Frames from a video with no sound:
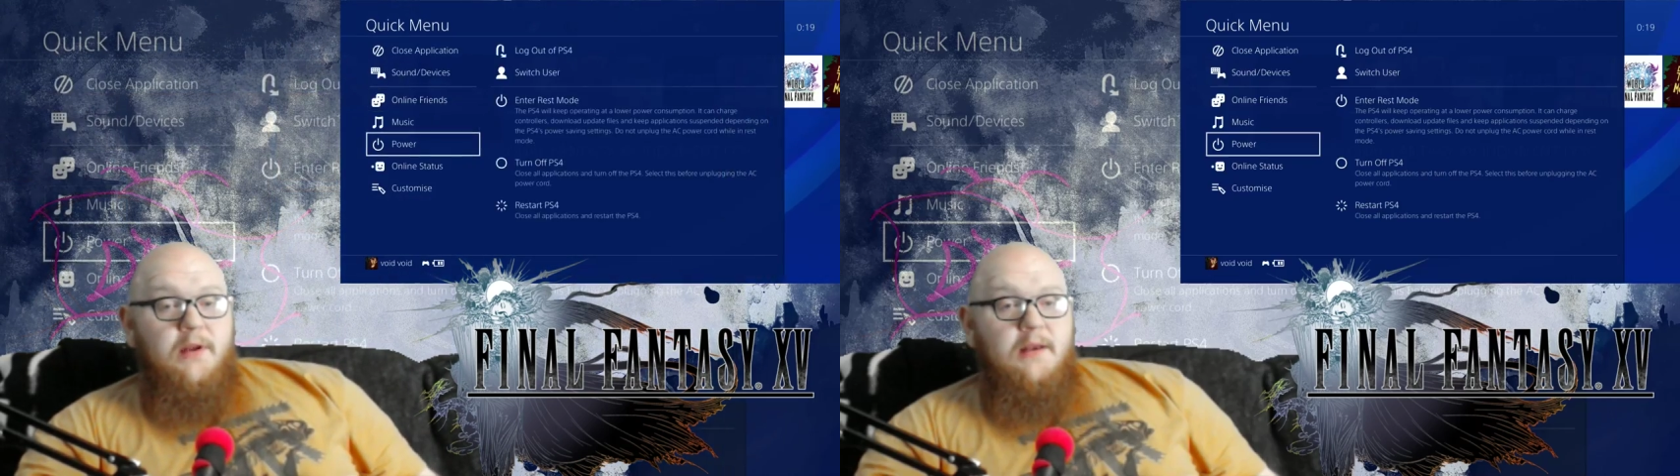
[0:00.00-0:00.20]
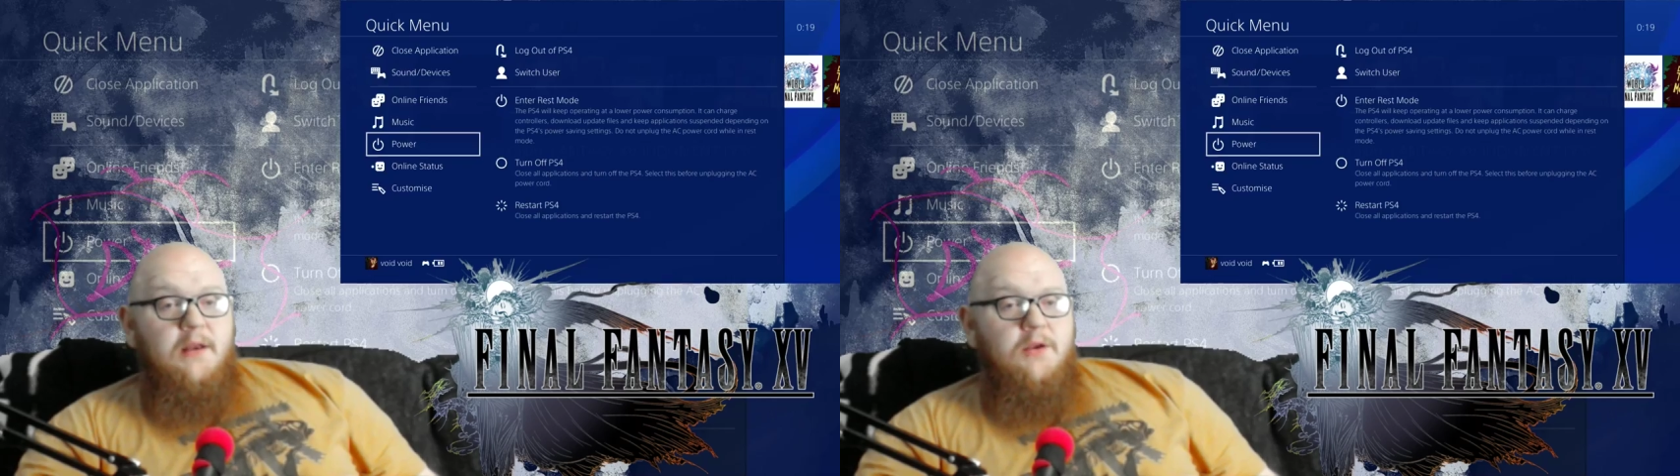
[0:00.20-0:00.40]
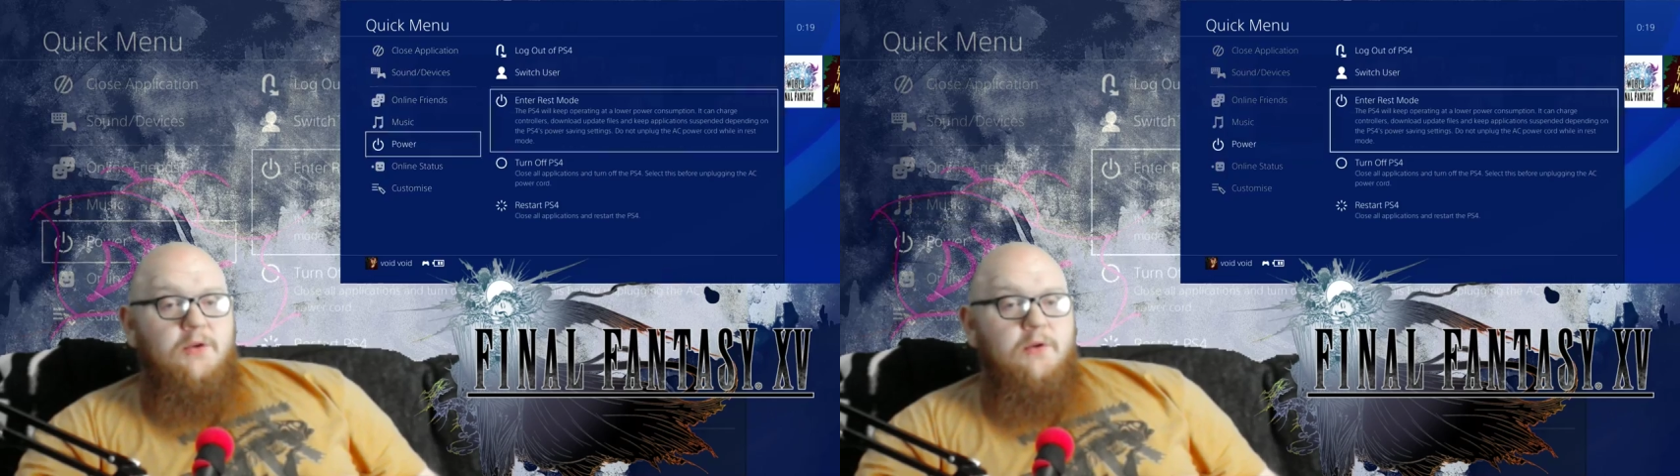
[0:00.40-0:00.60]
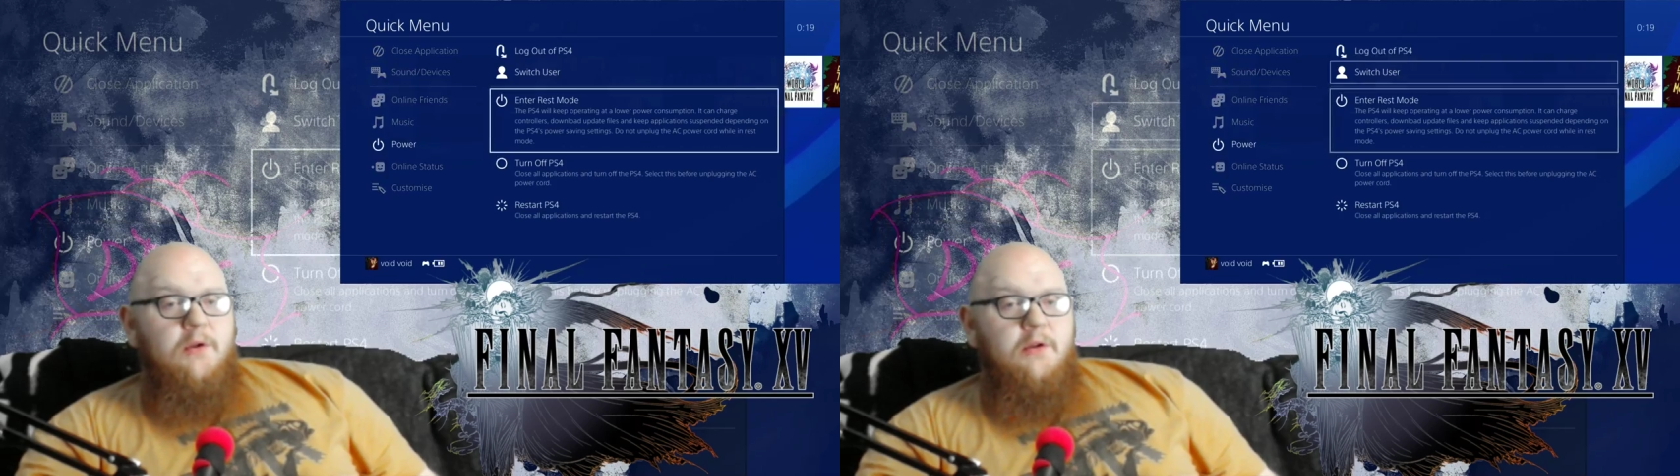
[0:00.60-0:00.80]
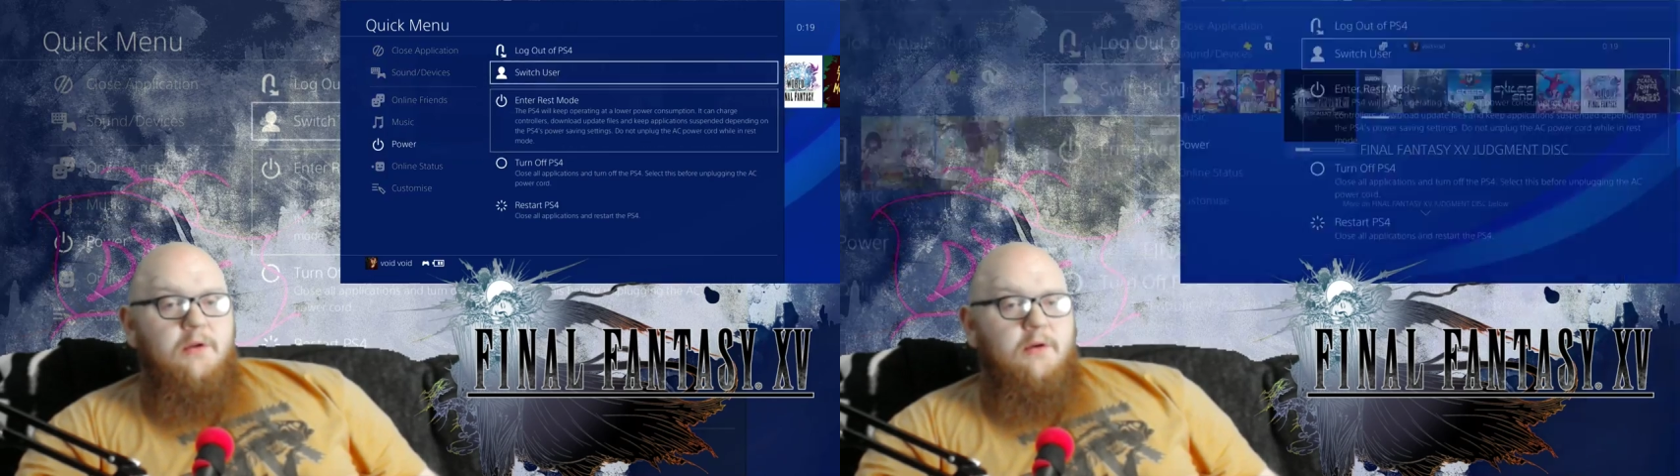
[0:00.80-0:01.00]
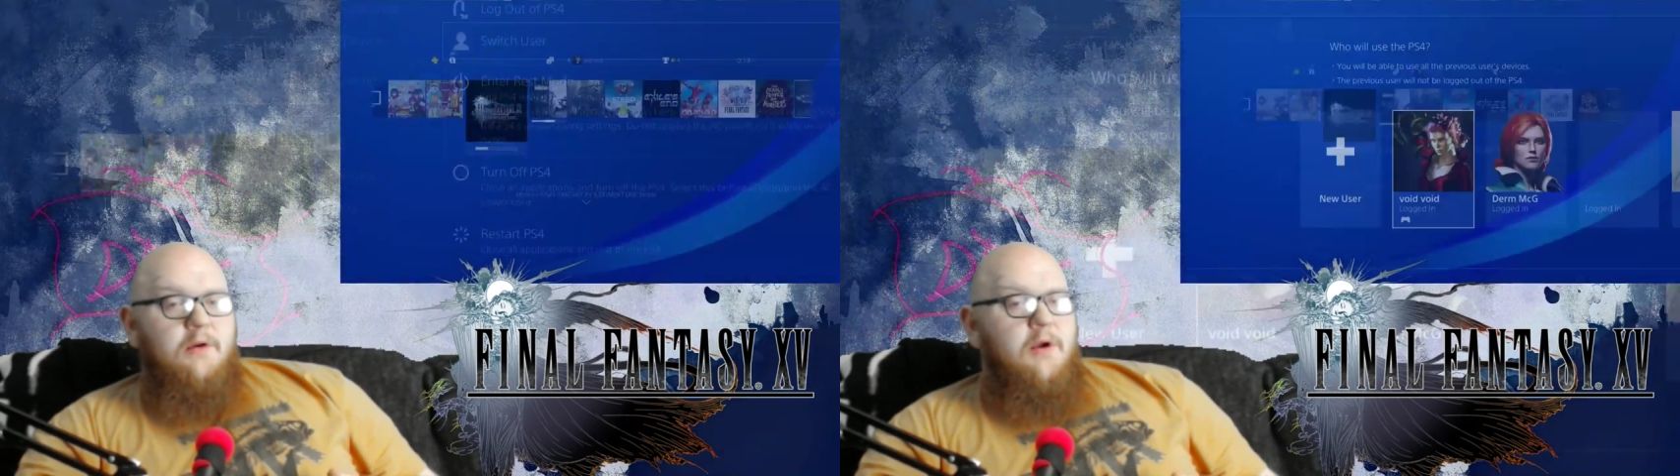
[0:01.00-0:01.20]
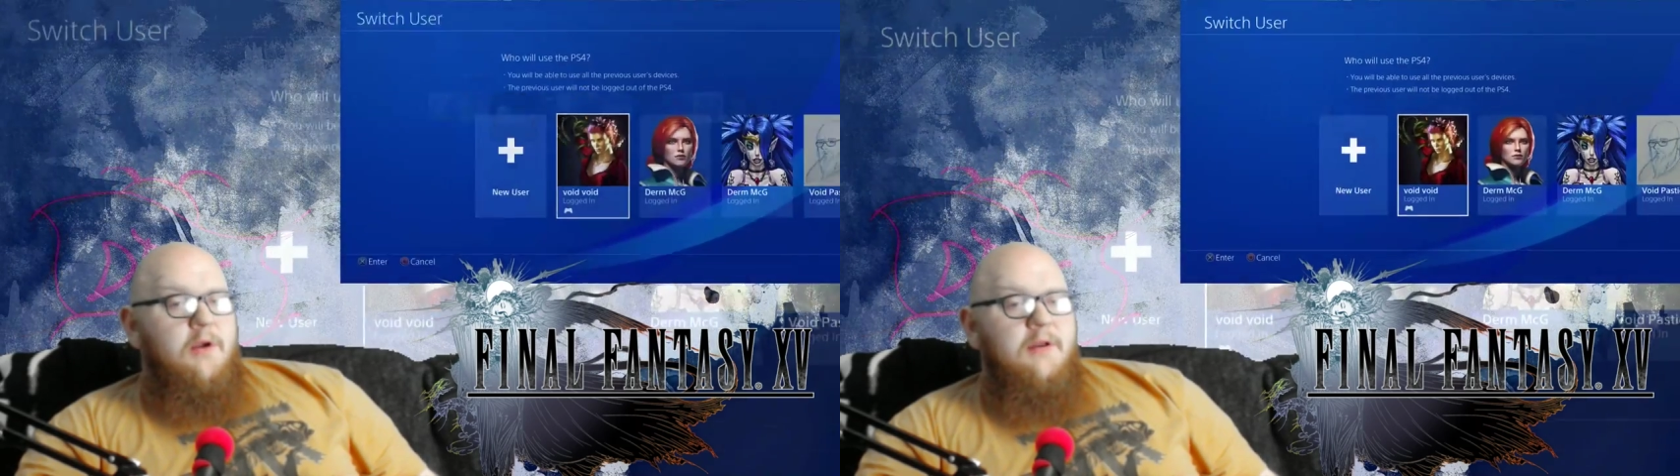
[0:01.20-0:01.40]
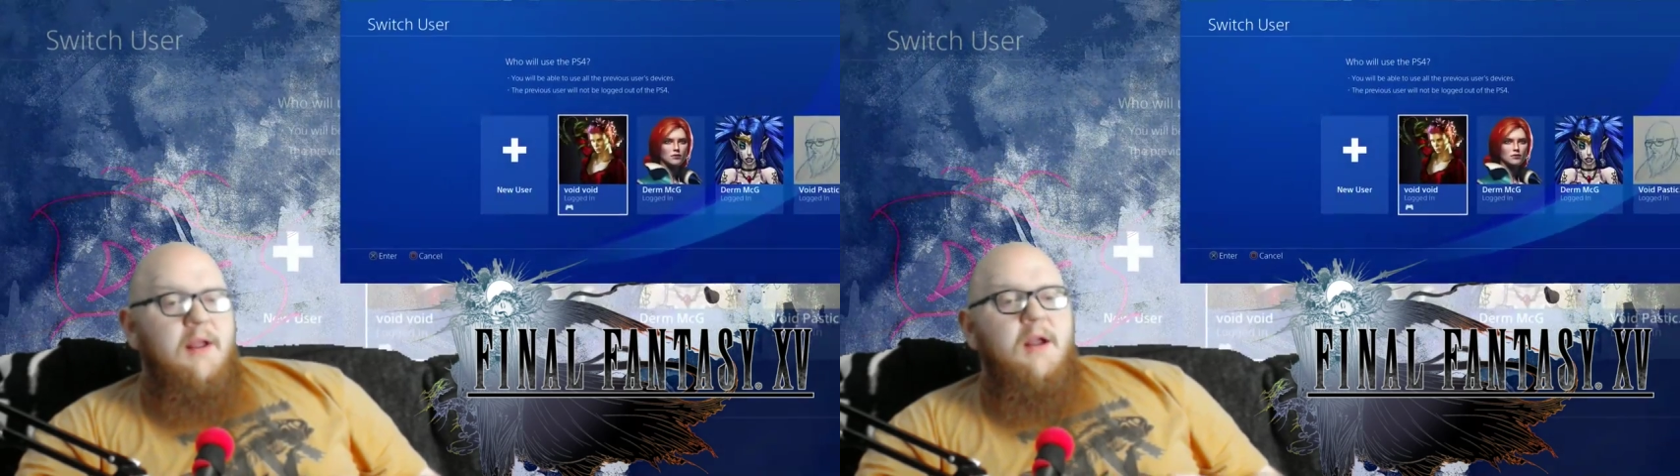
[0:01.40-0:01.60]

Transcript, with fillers: in to your account.